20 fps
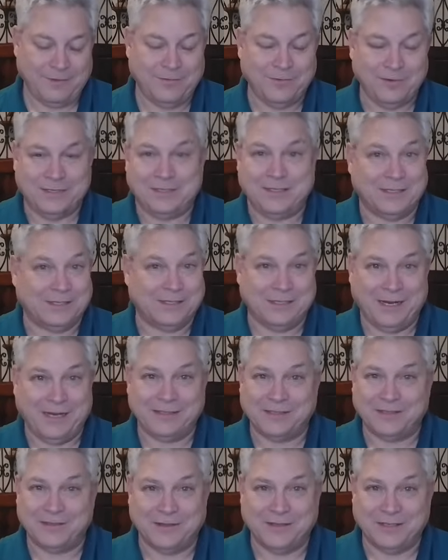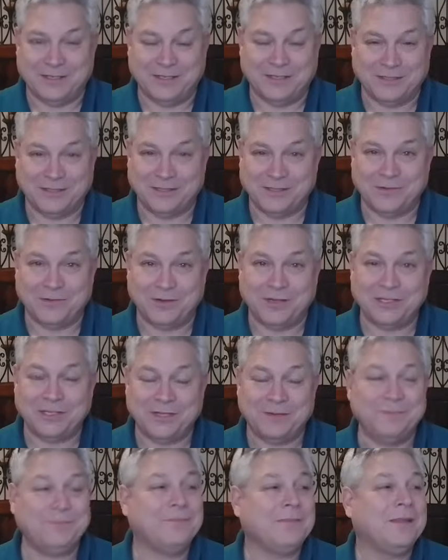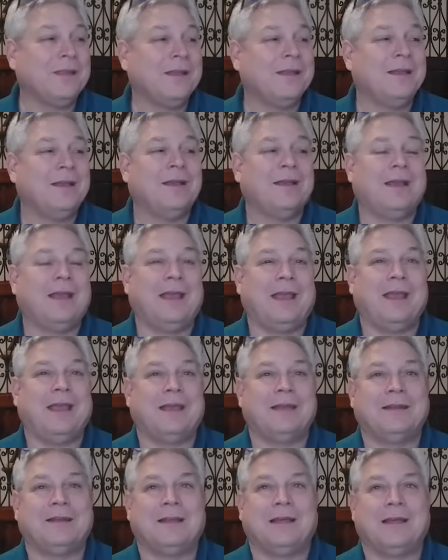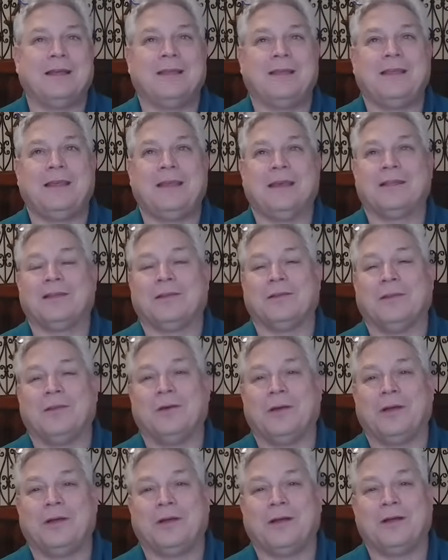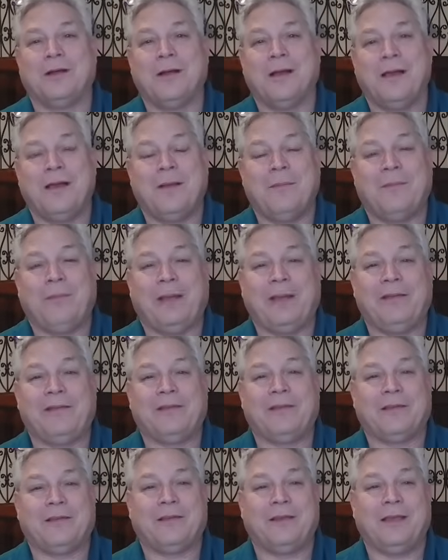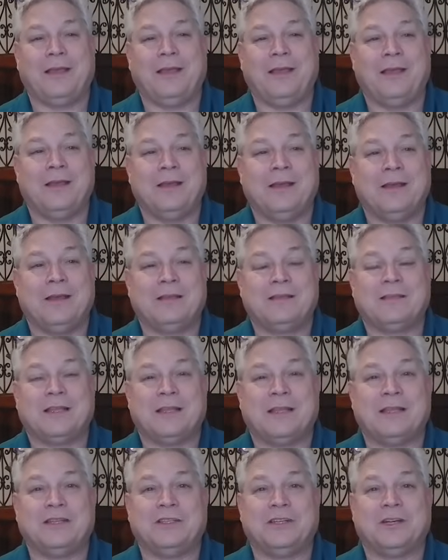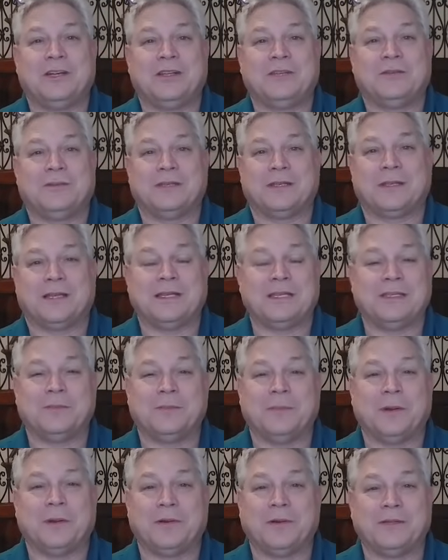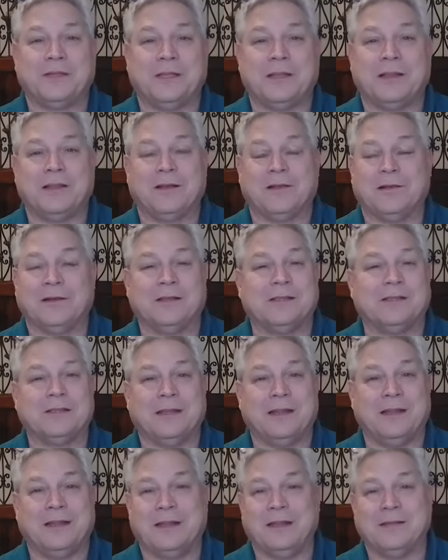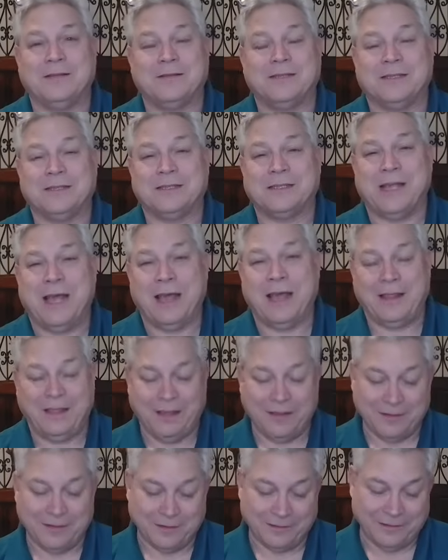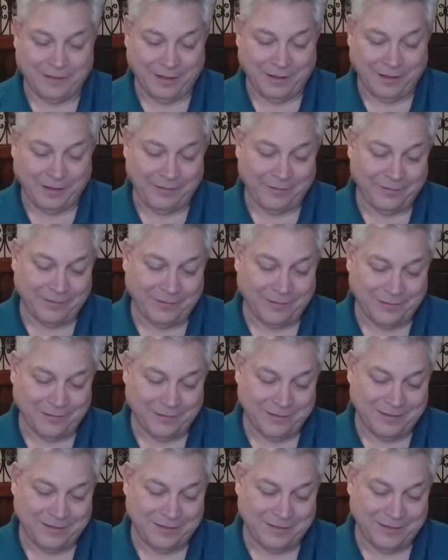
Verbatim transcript: which doesn't answer the judge's question. And uh, the other lawyer basically said the judge was a conspiracy theorist and he was this, that, and the other thing. So